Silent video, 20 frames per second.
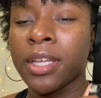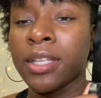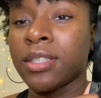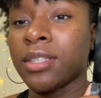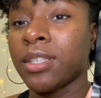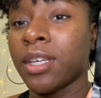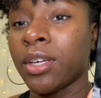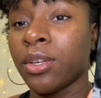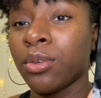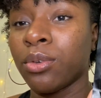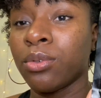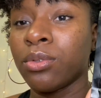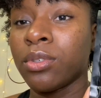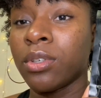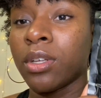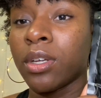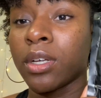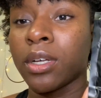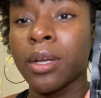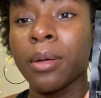And thank you
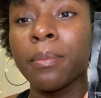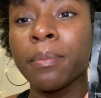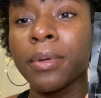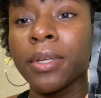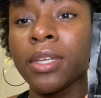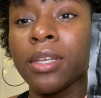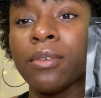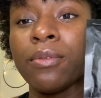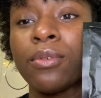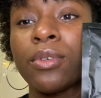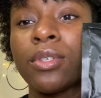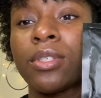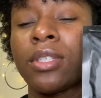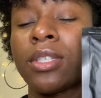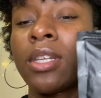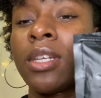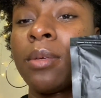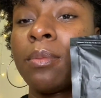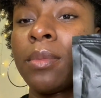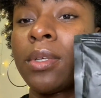to the company for
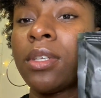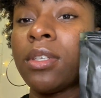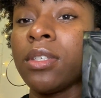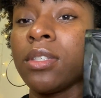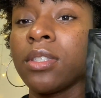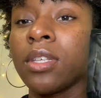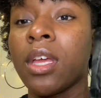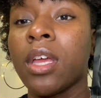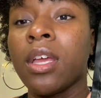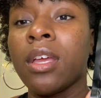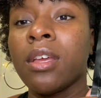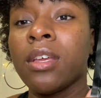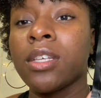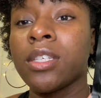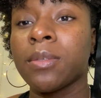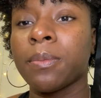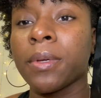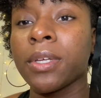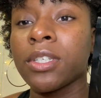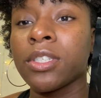sending me these
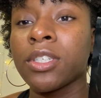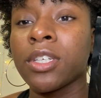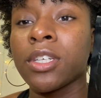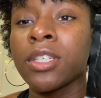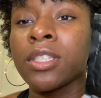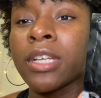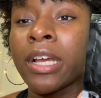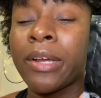sponges.